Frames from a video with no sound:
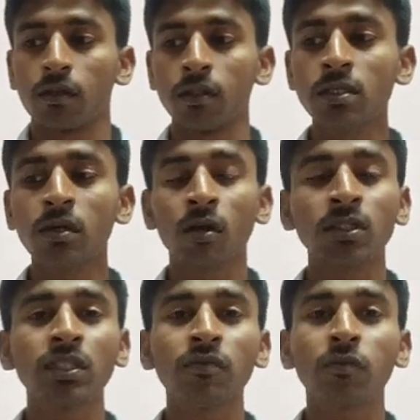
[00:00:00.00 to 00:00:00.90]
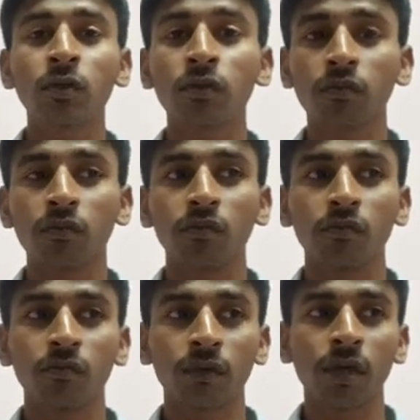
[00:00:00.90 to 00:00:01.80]
This is a concept
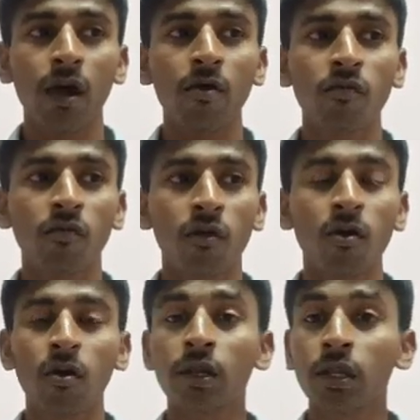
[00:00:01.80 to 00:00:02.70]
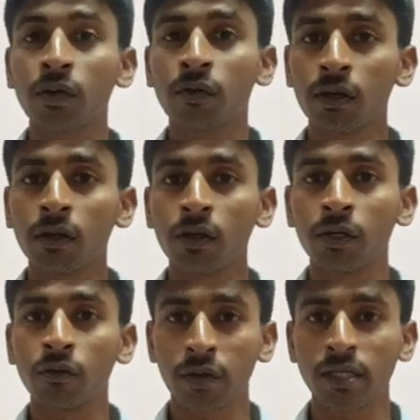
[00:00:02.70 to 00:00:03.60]
what we have followed on even
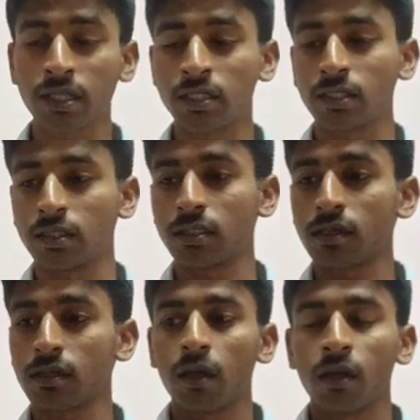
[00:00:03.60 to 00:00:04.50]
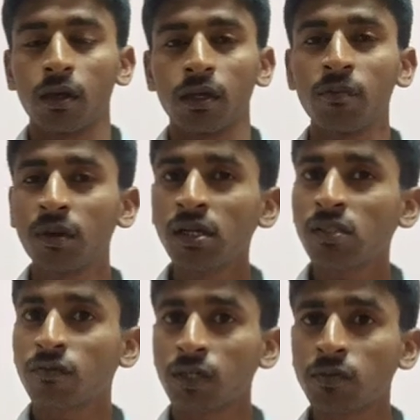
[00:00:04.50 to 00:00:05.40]
in today's engines. He built
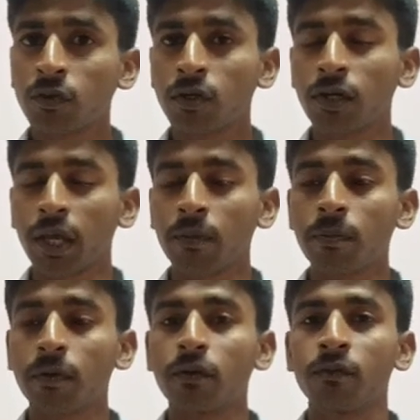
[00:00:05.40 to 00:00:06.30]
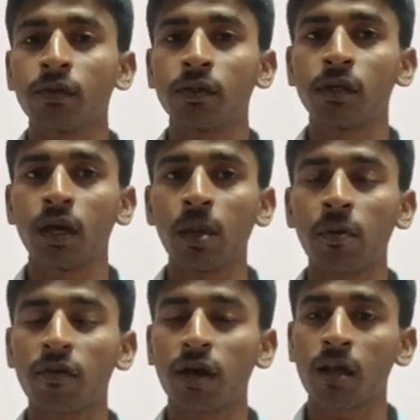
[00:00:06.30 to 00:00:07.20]
his first prototype with the help
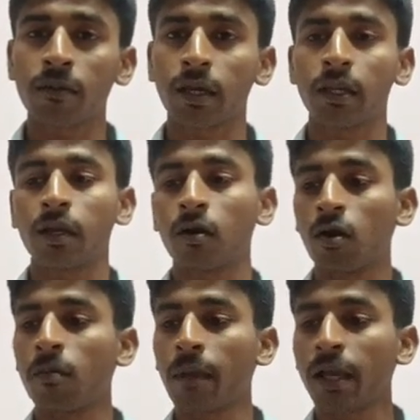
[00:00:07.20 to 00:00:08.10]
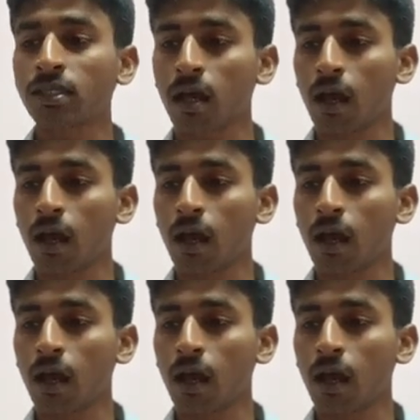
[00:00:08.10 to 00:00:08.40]
of a car mechanic called Max